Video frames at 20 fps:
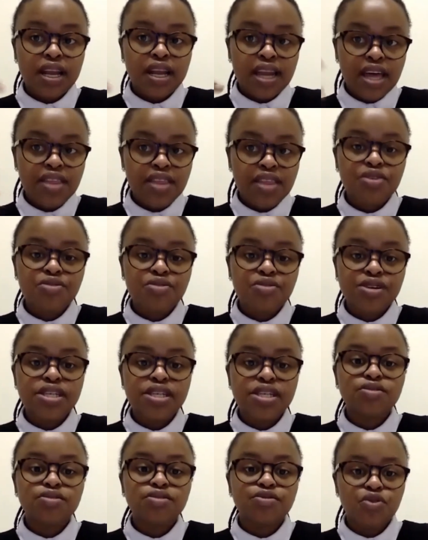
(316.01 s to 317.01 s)
reason for
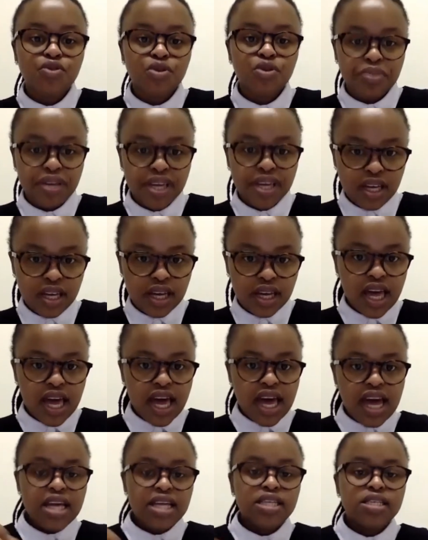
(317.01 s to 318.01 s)
being
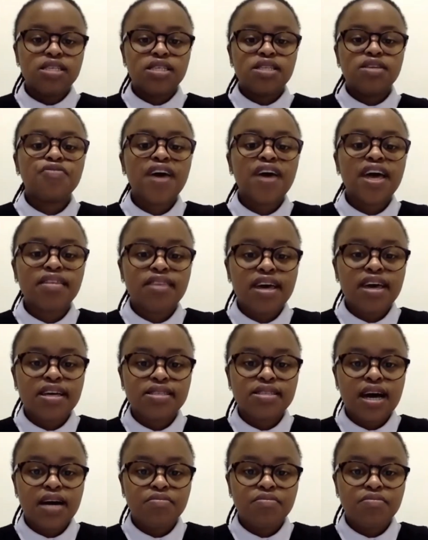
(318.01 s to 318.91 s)
is the fact that